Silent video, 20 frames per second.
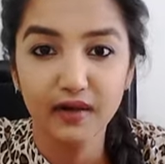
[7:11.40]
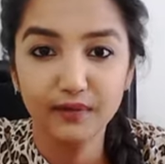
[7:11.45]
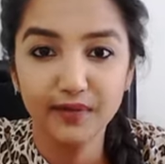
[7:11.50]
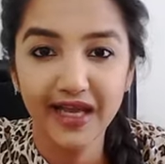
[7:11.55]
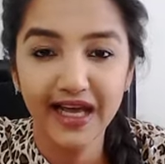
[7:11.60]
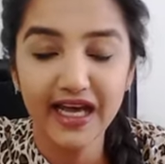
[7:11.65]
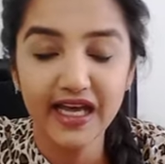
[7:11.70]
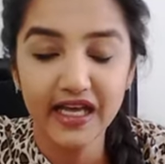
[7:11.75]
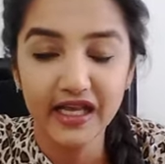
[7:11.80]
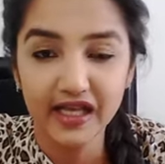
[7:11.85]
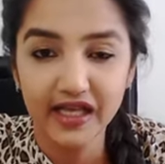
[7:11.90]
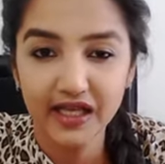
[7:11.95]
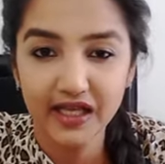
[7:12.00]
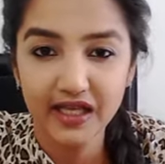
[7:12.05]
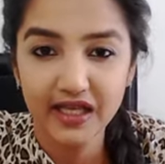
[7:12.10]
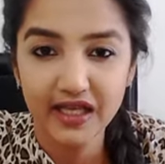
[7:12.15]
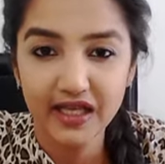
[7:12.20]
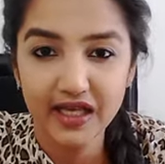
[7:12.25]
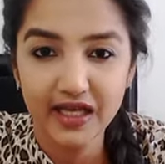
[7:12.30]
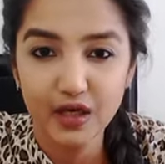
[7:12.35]
Apply
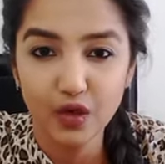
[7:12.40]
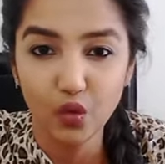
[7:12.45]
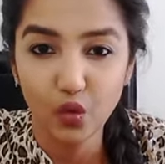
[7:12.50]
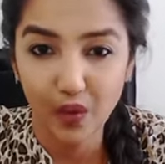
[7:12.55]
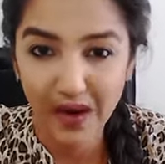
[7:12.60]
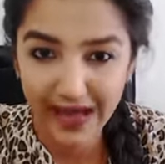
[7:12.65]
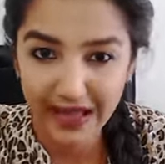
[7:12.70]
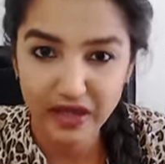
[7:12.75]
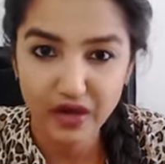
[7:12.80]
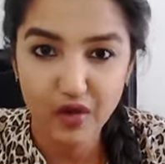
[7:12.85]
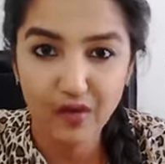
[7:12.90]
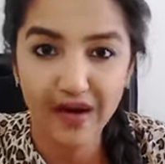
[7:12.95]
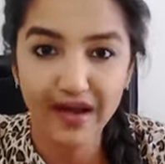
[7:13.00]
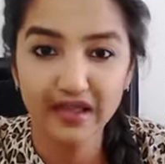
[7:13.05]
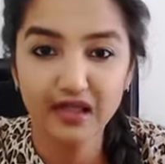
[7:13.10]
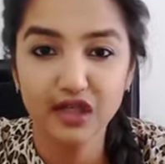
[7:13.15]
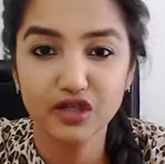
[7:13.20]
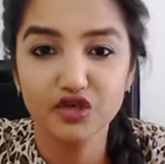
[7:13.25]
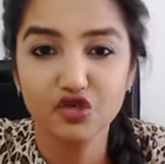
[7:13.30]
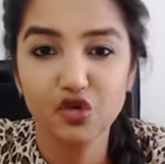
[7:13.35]
while you are
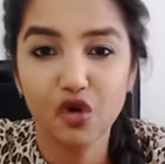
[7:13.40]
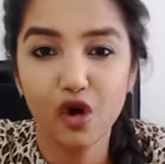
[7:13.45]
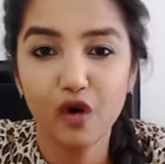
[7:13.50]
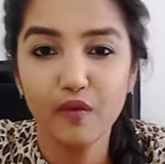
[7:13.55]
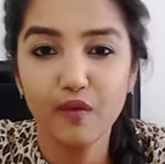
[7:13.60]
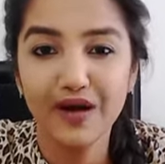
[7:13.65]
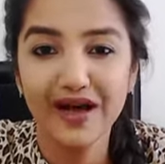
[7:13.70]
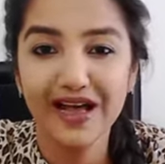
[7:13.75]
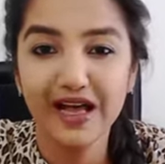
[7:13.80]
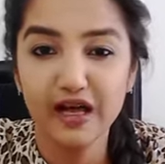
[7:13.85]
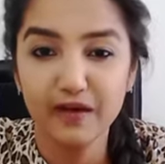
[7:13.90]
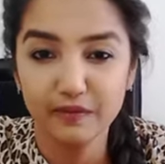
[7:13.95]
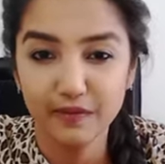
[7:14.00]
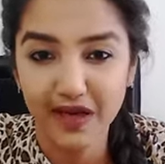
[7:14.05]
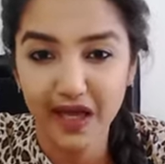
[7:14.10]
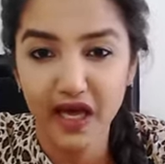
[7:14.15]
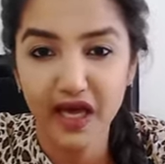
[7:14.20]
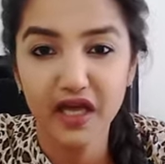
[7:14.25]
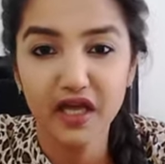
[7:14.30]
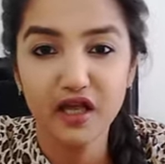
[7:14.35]
at the job
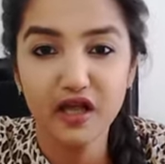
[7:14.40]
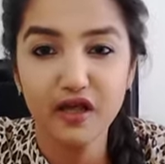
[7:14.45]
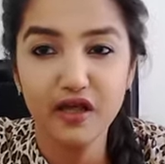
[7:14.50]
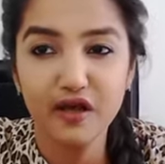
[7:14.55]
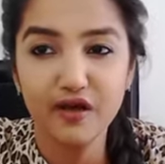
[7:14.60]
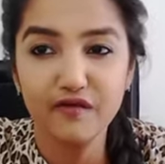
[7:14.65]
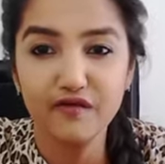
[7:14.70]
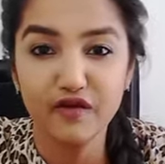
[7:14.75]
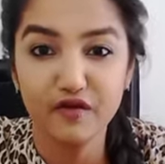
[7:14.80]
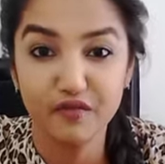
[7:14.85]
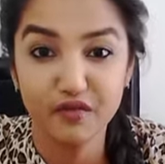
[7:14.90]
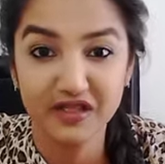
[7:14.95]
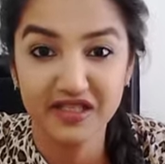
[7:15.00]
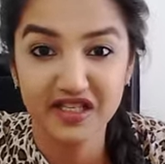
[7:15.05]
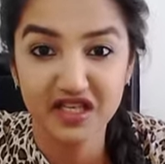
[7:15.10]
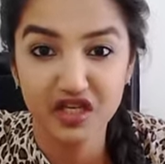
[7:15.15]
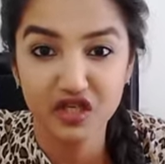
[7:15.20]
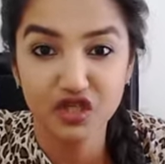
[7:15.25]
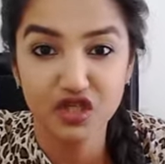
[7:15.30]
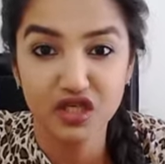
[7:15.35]
apply for
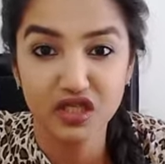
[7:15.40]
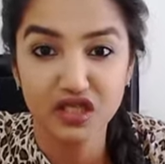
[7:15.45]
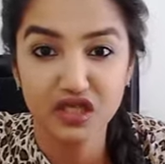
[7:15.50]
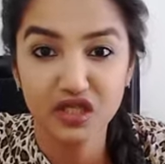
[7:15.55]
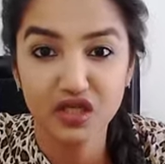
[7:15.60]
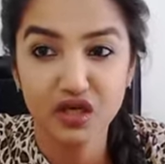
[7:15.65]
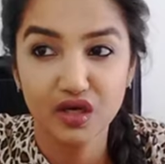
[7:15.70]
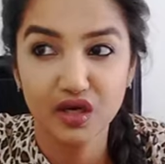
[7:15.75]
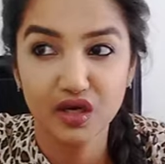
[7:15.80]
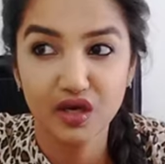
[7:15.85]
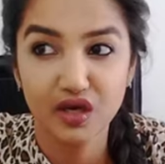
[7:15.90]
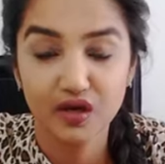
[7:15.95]
positions,